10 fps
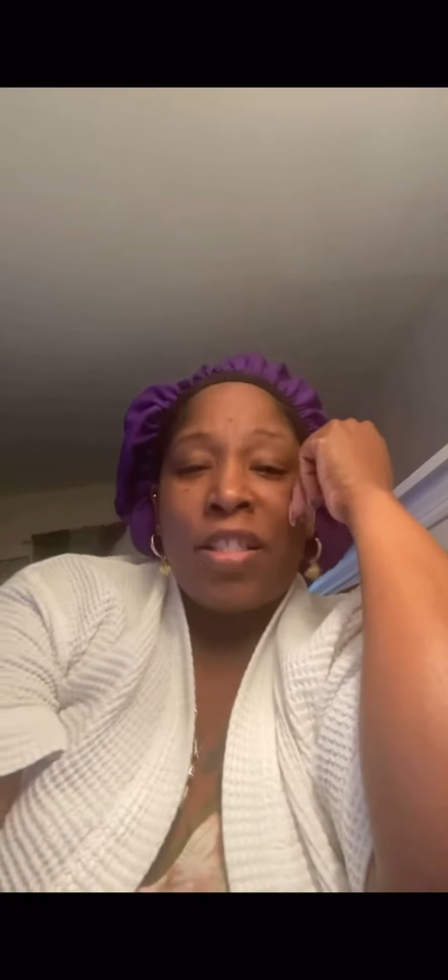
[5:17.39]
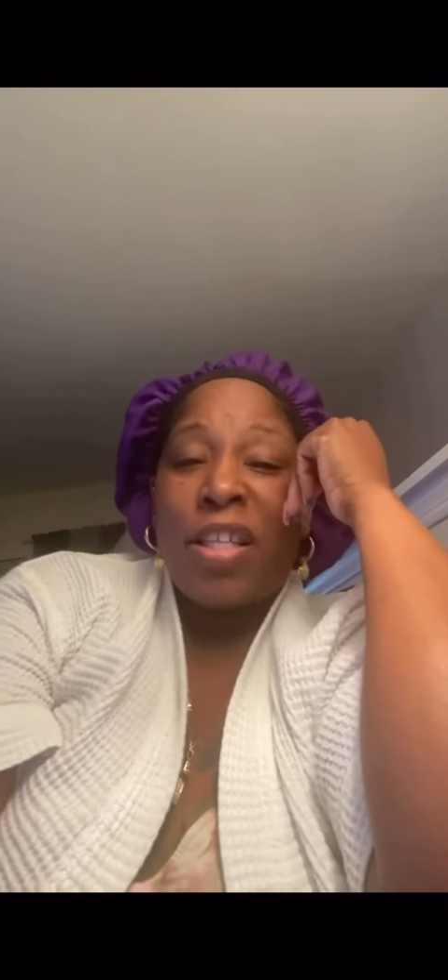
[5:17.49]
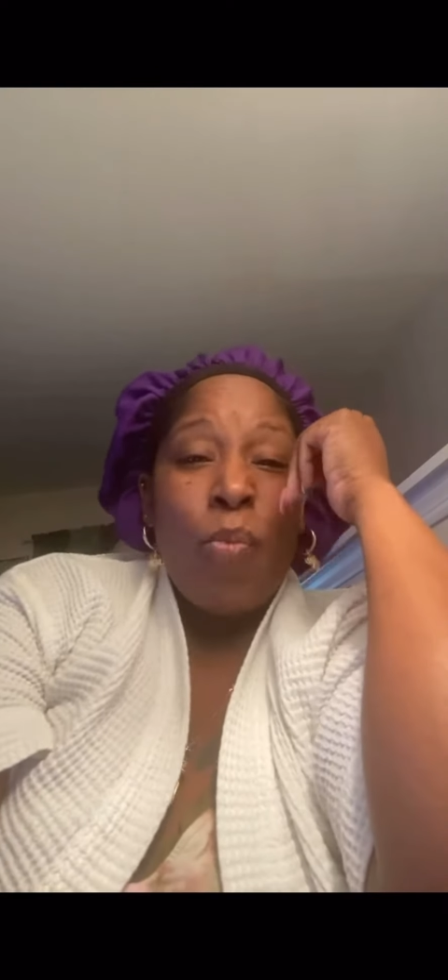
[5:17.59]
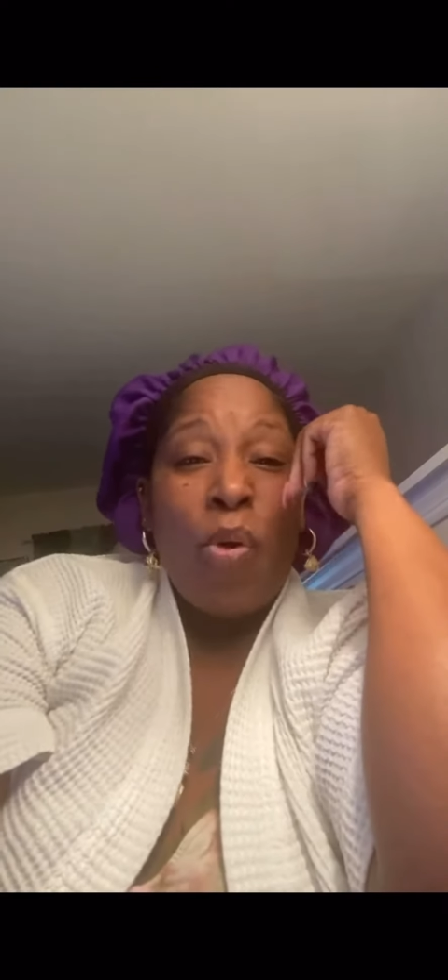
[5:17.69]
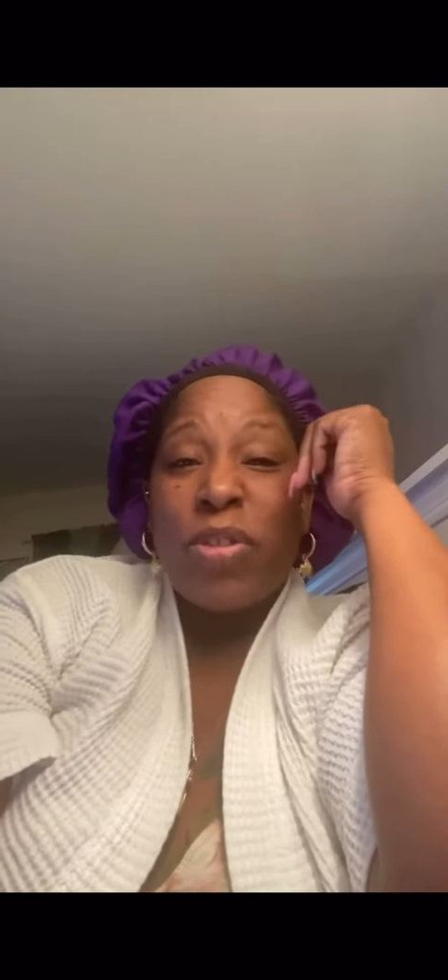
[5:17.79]
see,
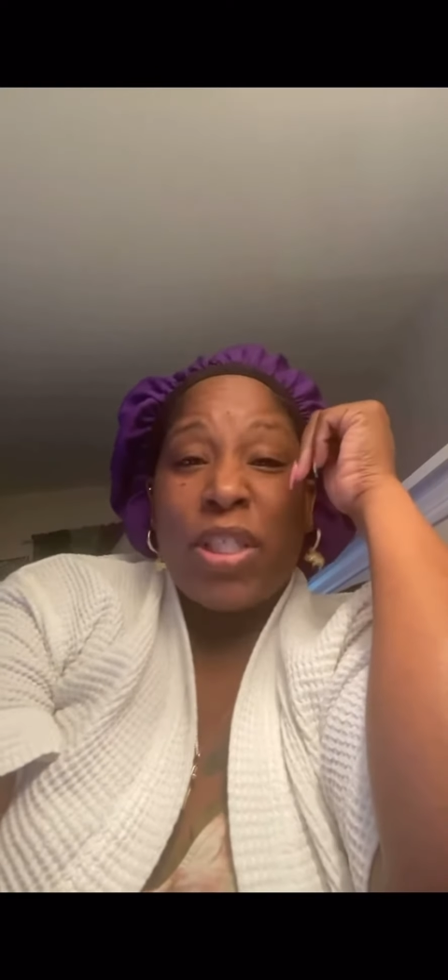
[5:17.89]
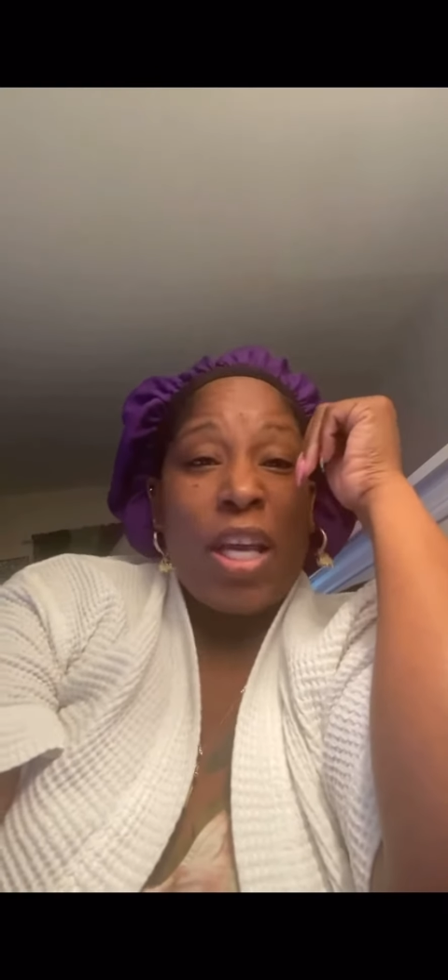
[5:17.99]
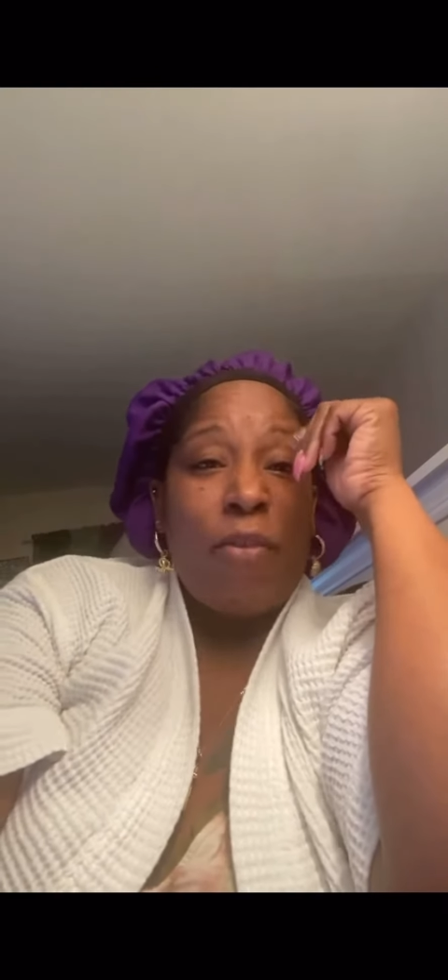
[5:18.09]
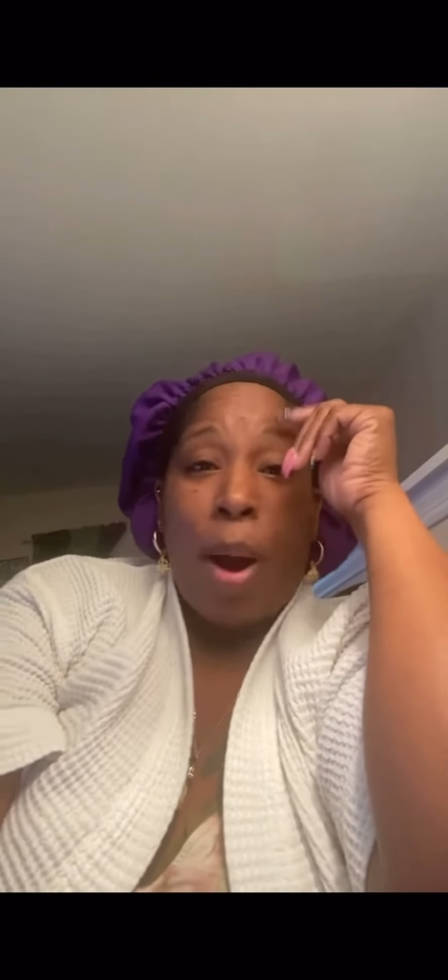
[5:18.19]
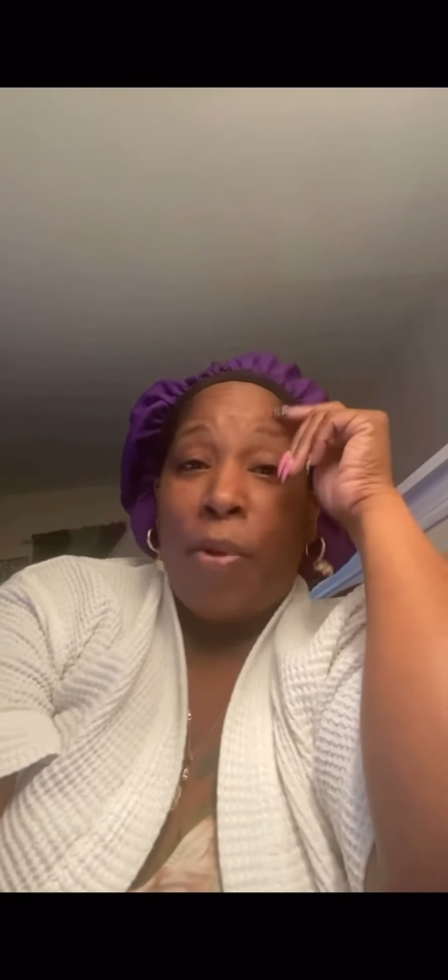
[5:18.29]
they want you to
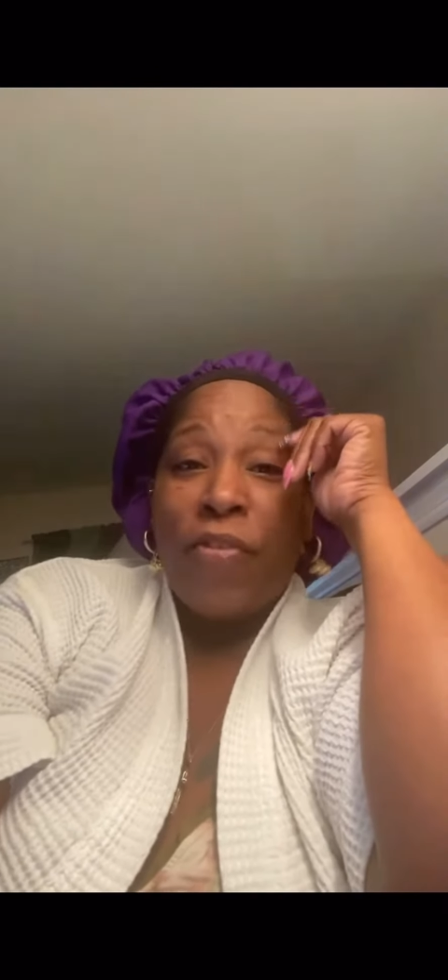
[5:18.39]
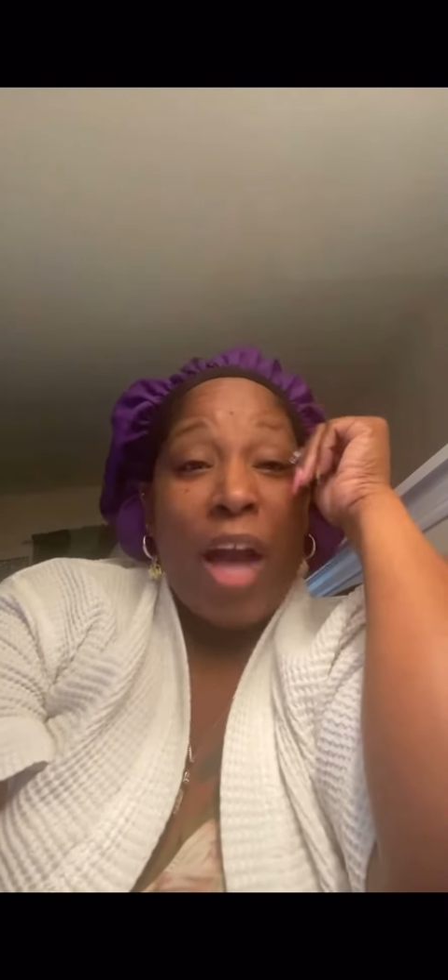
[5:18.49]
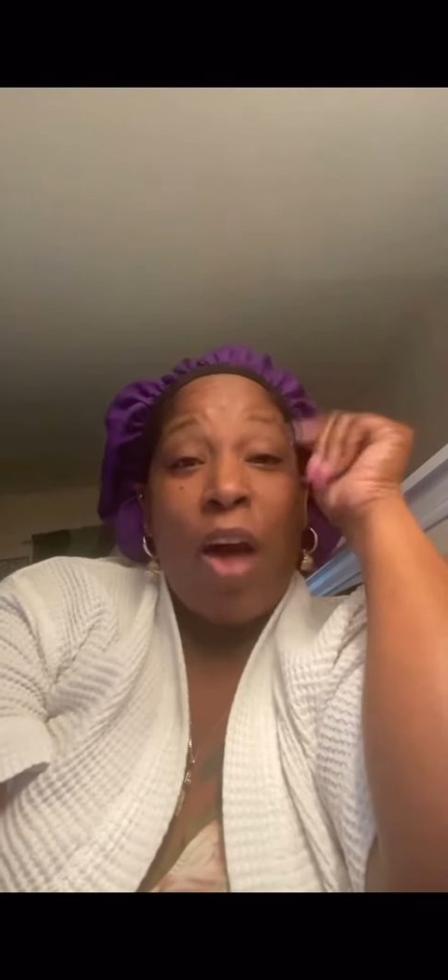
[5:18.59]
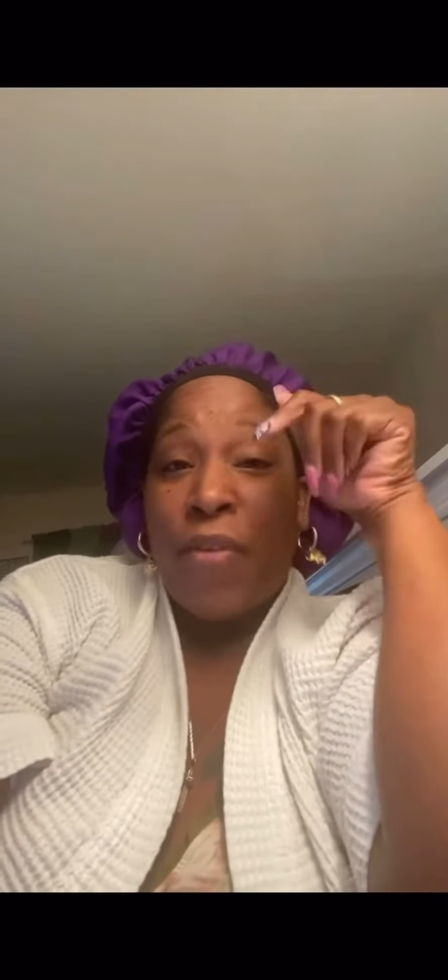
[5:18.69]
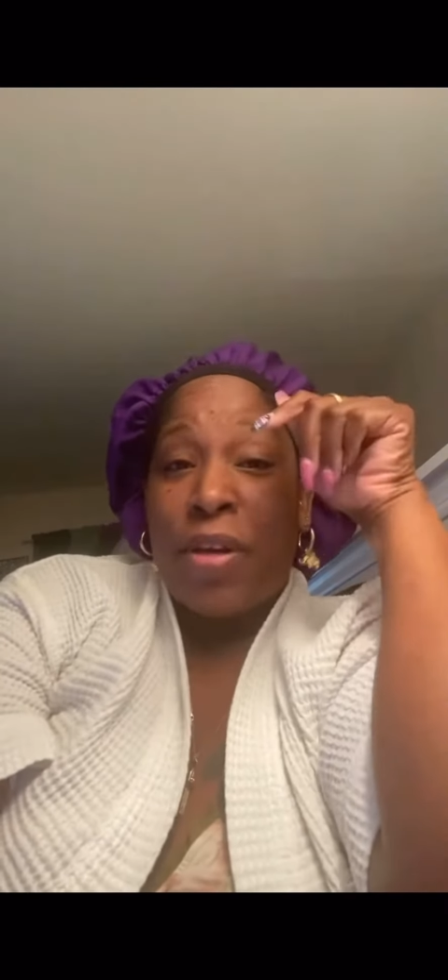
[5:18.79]
stay off
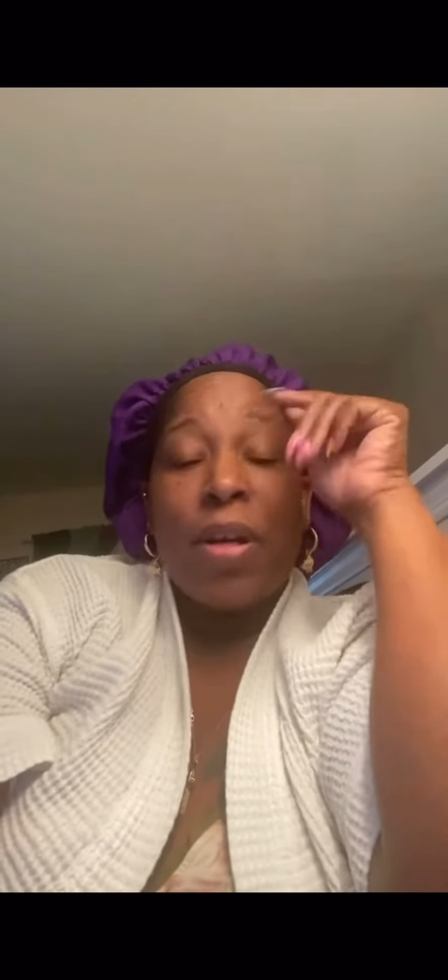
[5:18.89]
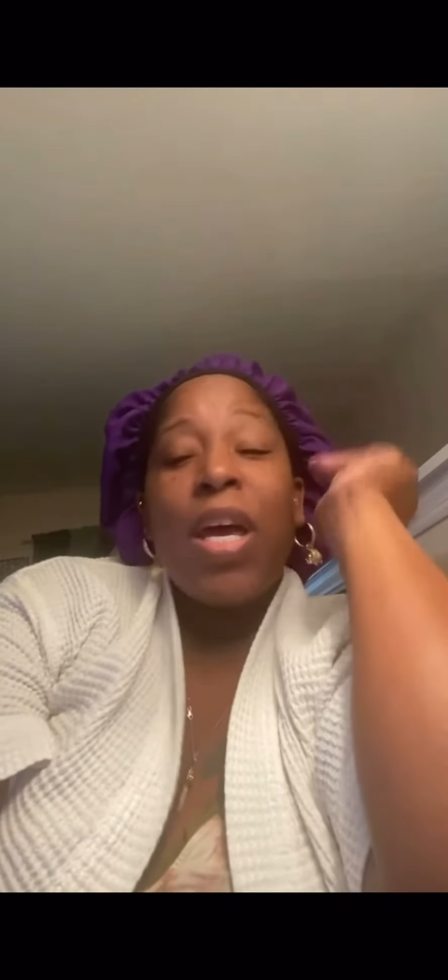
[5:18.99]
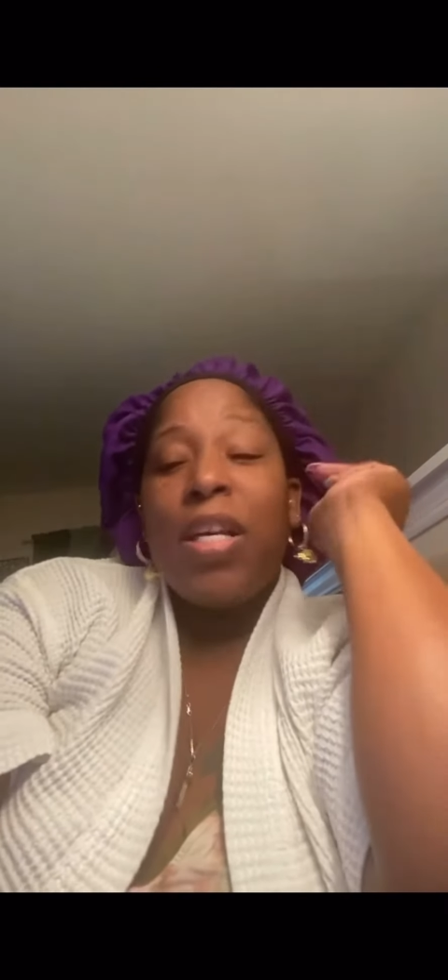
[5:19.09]
of here.